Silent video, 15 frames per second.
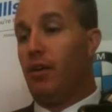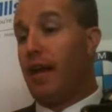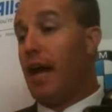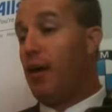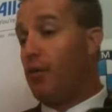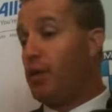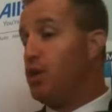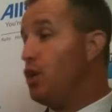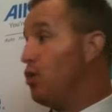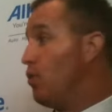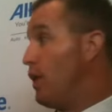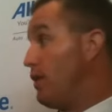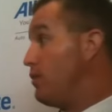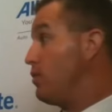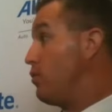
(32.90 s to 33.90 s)
now we knew
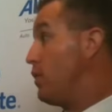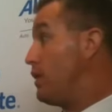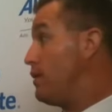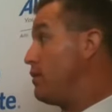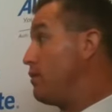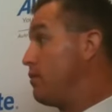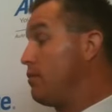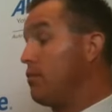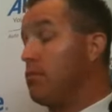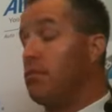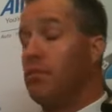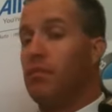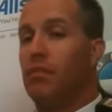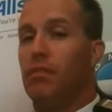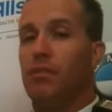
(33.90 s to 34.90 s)
what
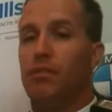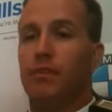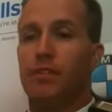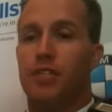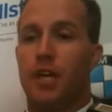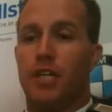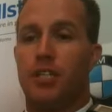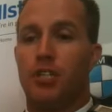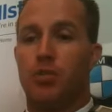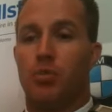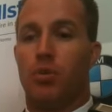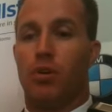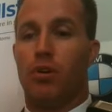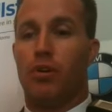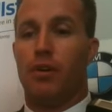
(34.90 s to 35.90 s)
the sanctions
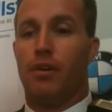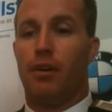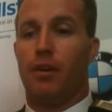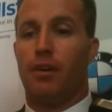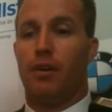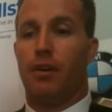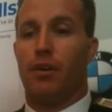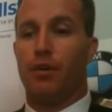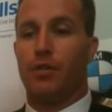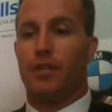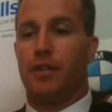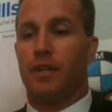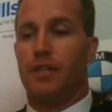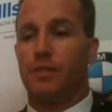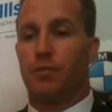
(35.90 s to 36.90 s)
were and all those
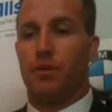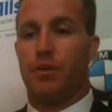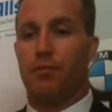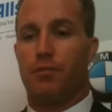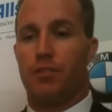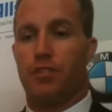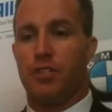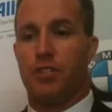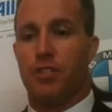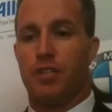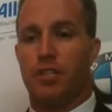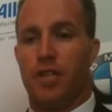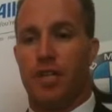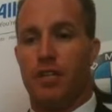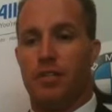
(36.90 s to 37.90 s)
things. And one of the first things I
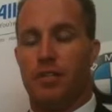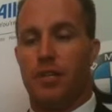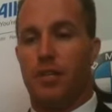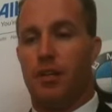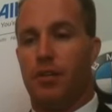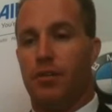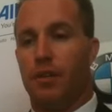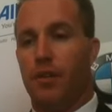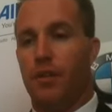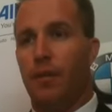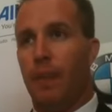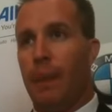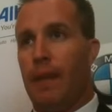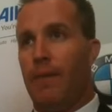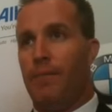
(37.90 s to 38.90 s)
said is,
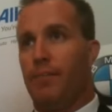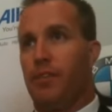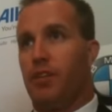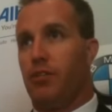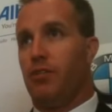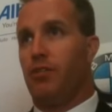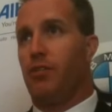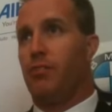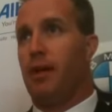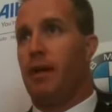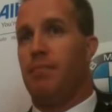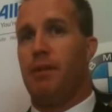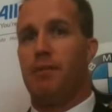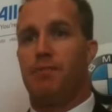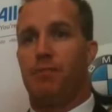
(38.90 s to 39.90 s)
there may
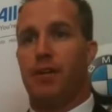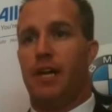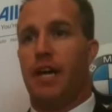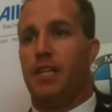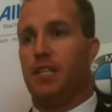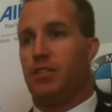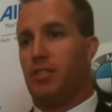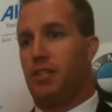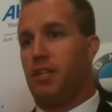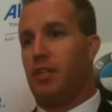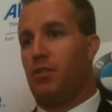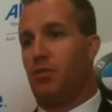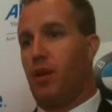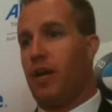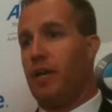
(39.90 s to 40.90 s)
be free agency
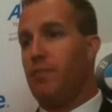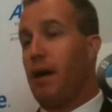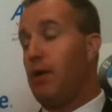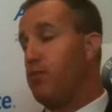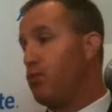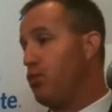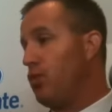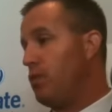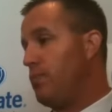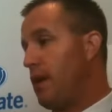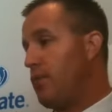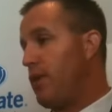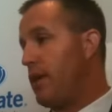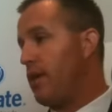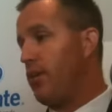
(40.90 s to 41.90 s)
created by rule and by
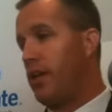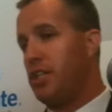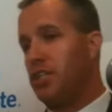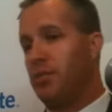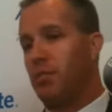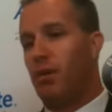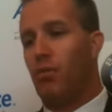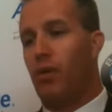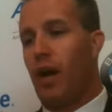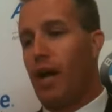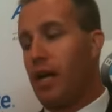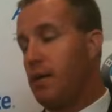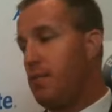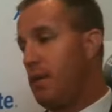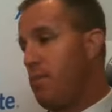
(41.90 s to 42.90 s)
regulation, but we're not
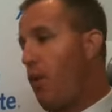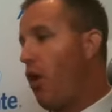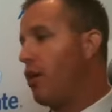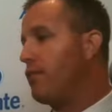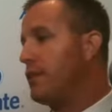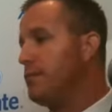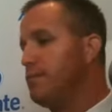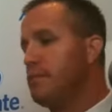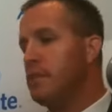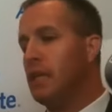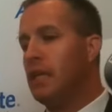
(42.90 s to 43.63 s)
going to be a part of it.